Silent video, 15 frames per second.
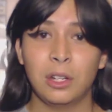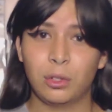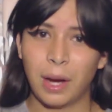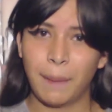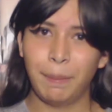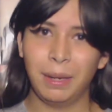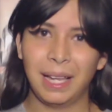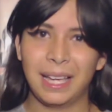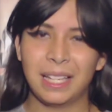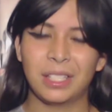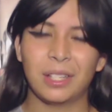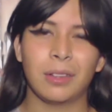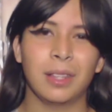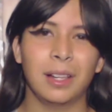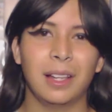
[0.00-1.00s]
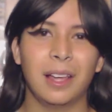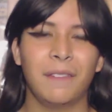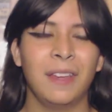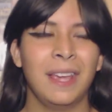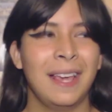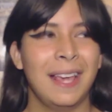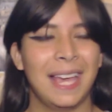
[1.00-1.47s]
drop a like, show the
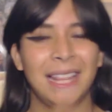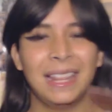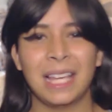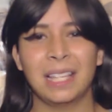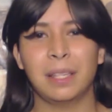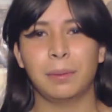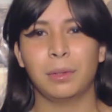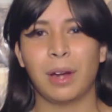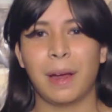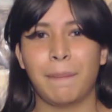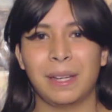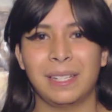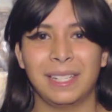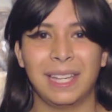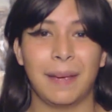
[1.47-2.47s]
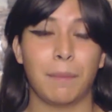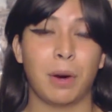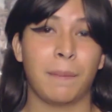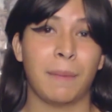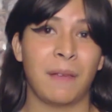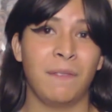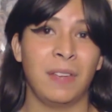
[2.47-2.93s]
love, hit that subscribe button to get
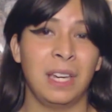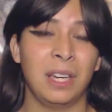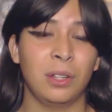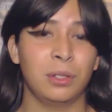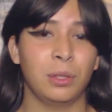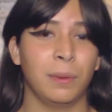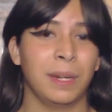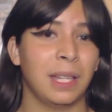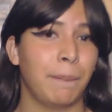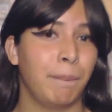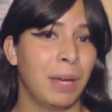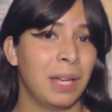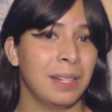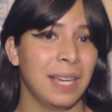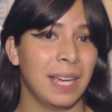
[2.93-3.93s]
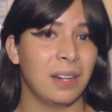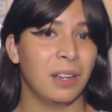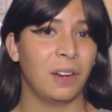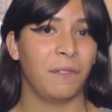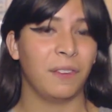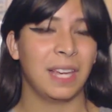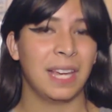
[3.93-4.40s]
more of my videos, ring the bell to get
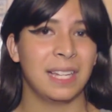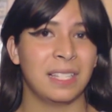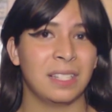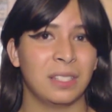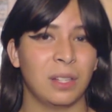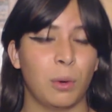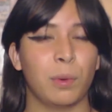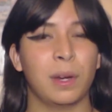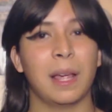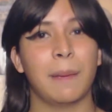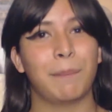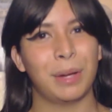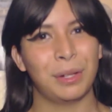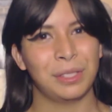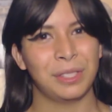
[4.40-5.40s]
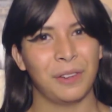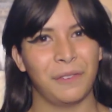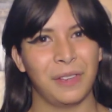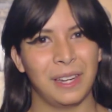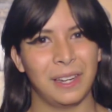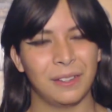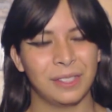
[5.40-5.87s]
notifications or when I post new
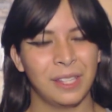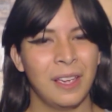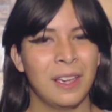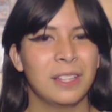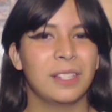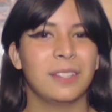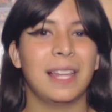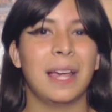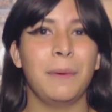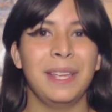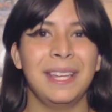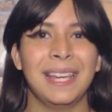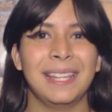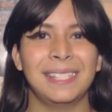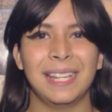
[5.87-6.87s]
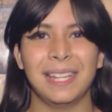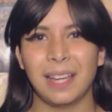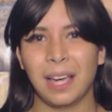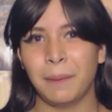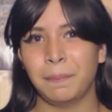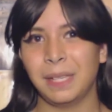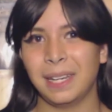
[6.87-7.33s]
videos, so that way you guys
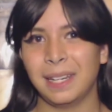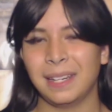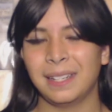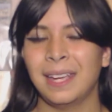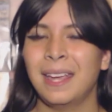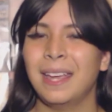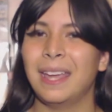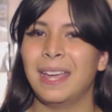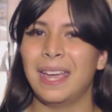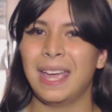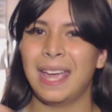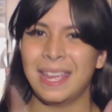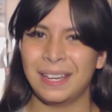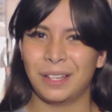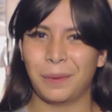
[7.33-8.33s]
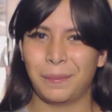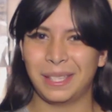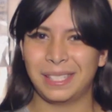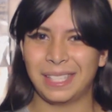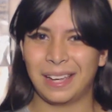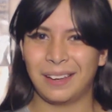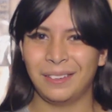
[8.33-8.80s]
stay updated and don't
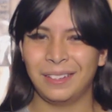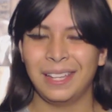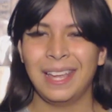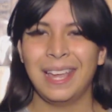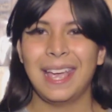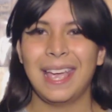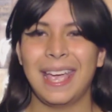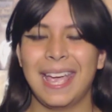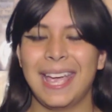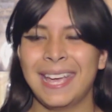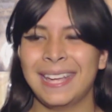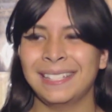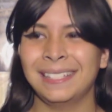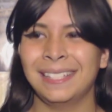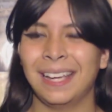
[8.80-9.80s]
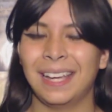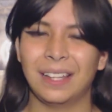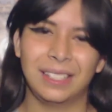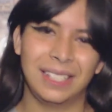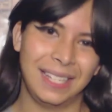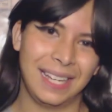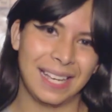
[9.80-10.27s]
miss out. And
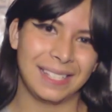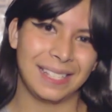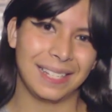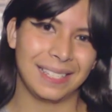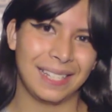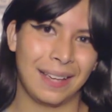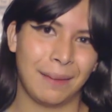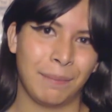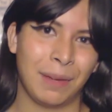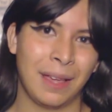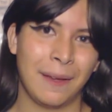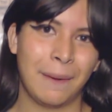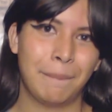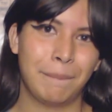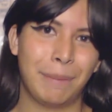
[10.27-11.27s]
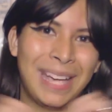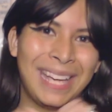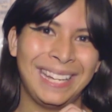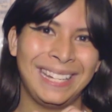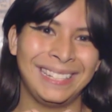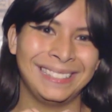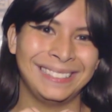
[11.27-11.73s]
I'll see you guys next time.
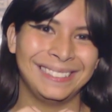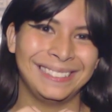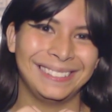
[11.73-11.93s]
Bye.